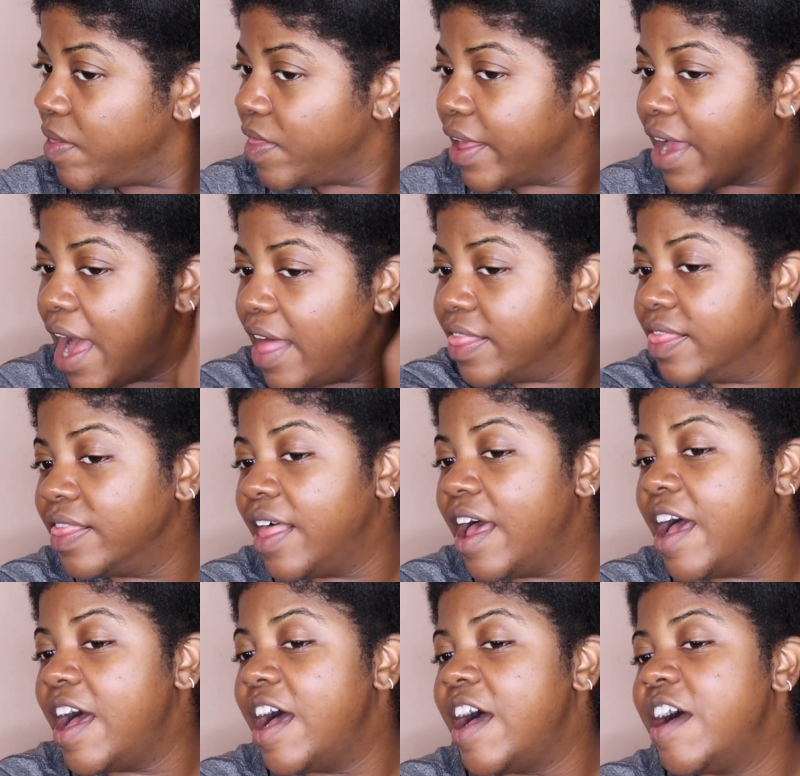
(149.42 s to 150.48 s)
Like, I
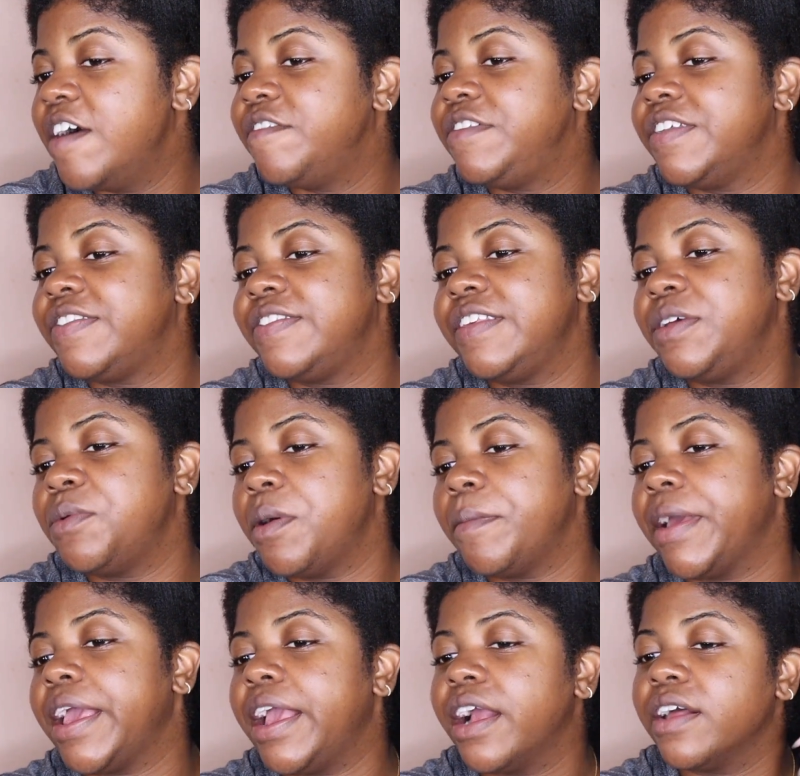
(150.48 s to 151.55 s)
love to see what
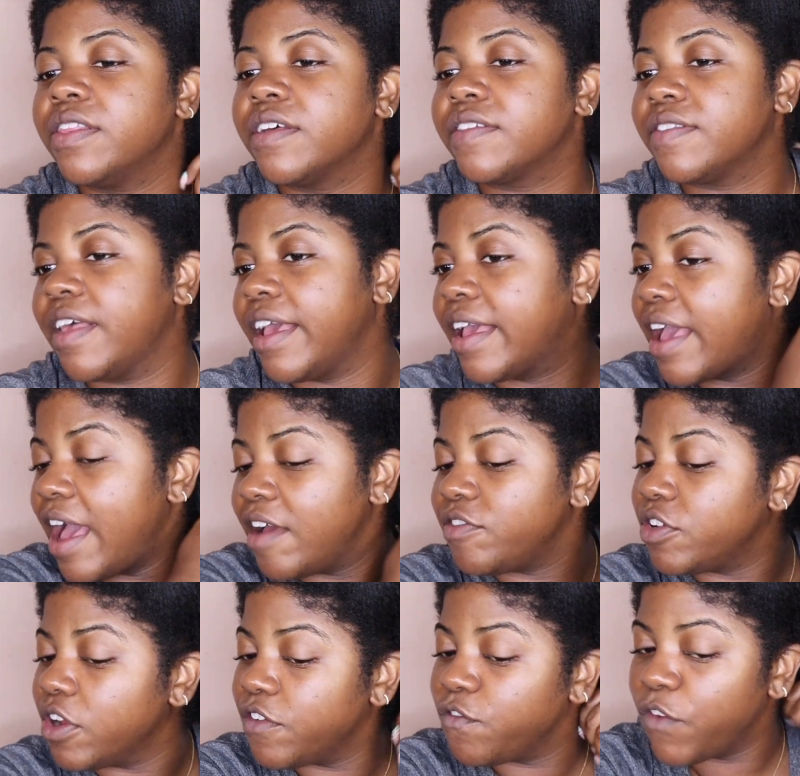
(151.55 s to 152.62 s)
my hair looks like
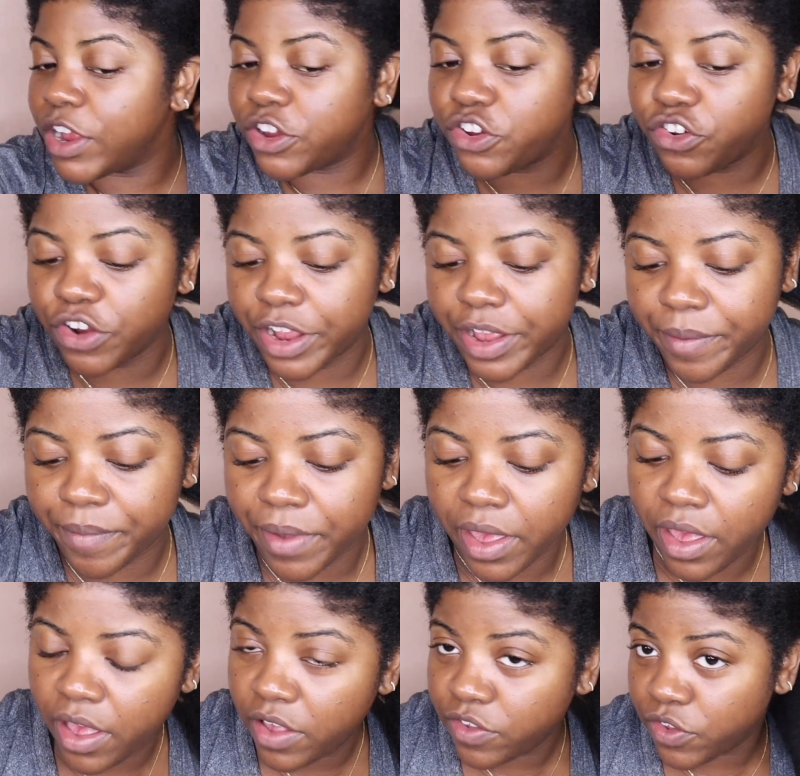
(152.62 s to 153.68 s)
after a fresh trim.
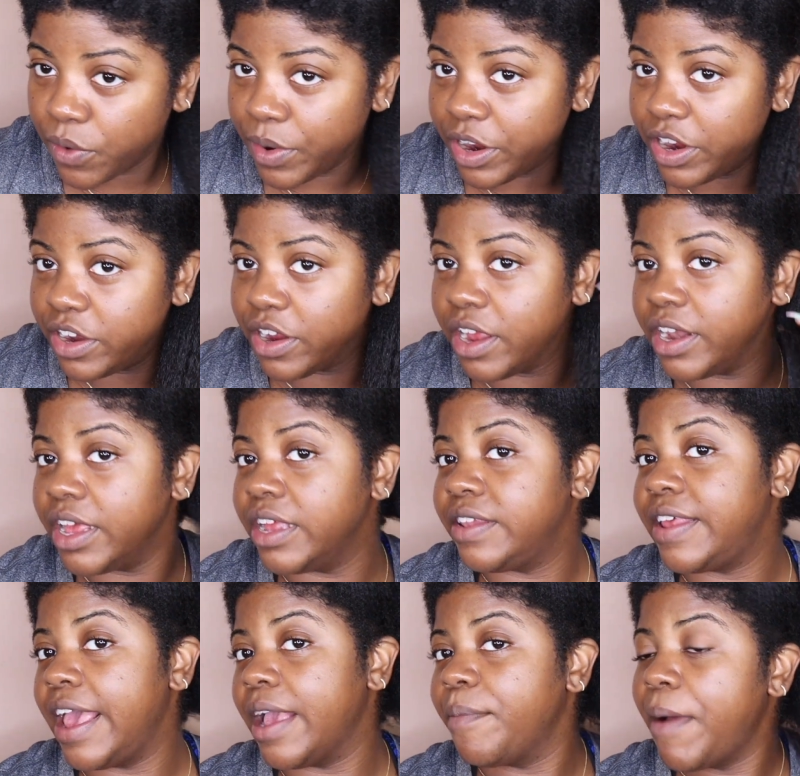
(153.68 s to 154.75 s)
So we're gonna
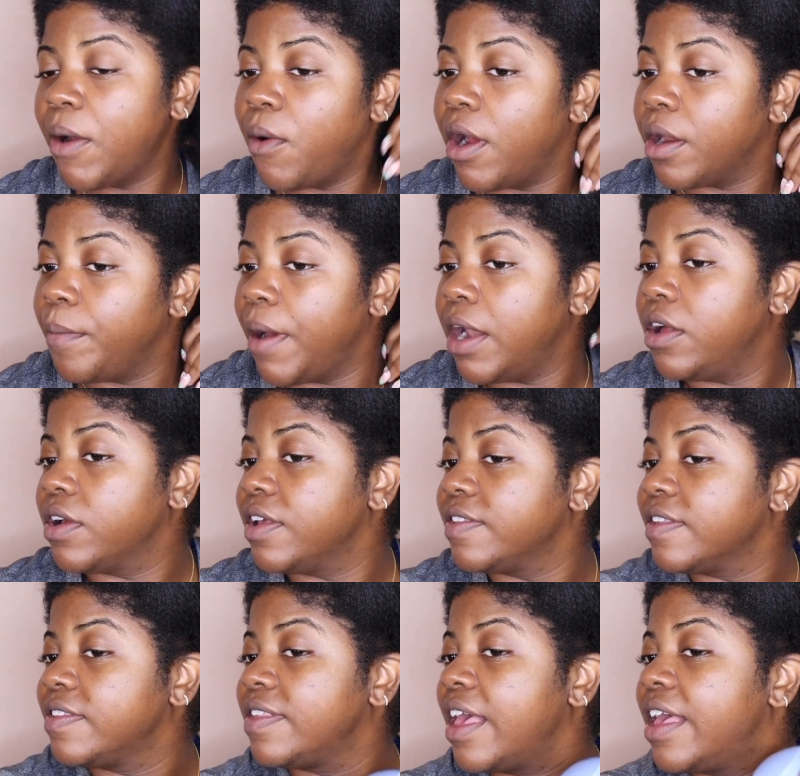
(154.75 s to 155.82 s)
take my water bottle because
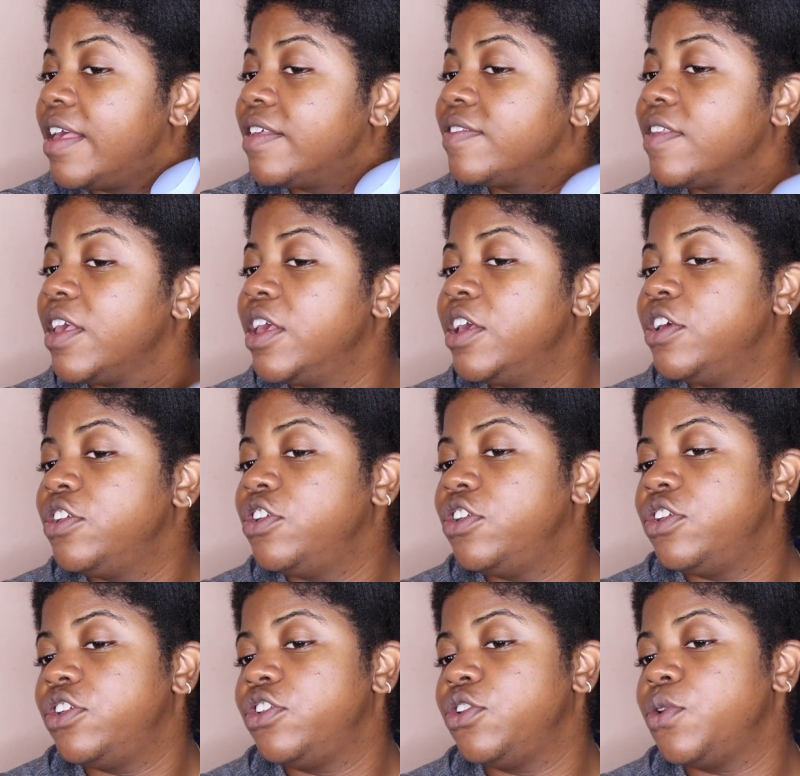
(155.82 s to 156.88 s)
it says
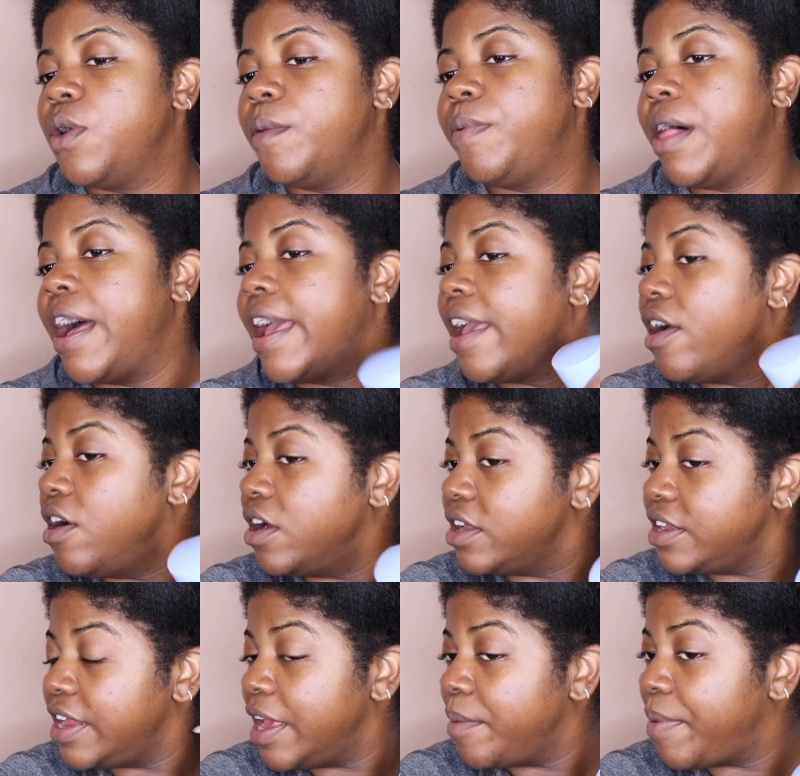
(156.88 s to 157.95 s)
to apply it on
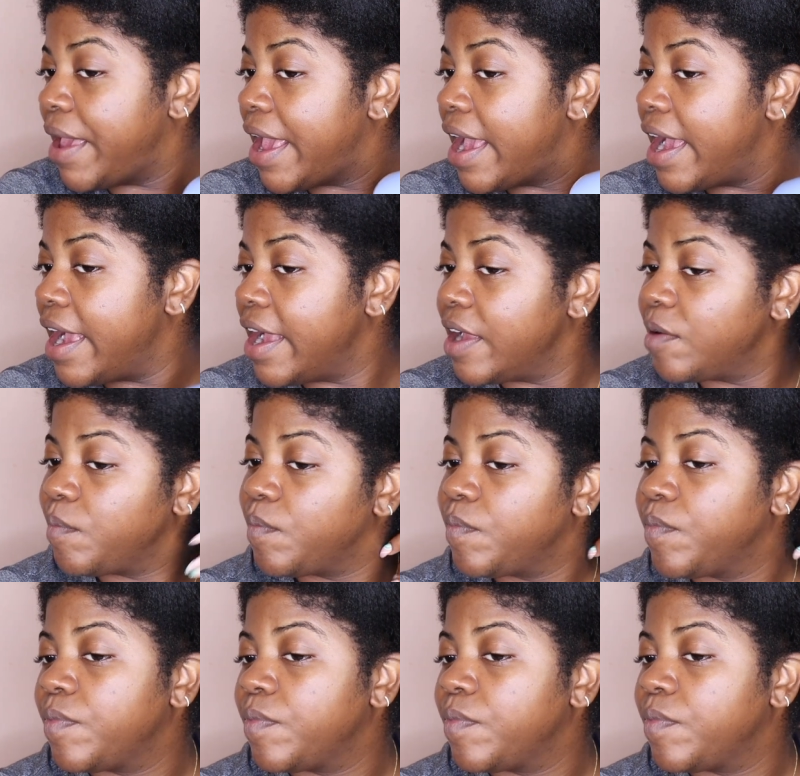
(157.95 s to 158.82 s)
damp hair.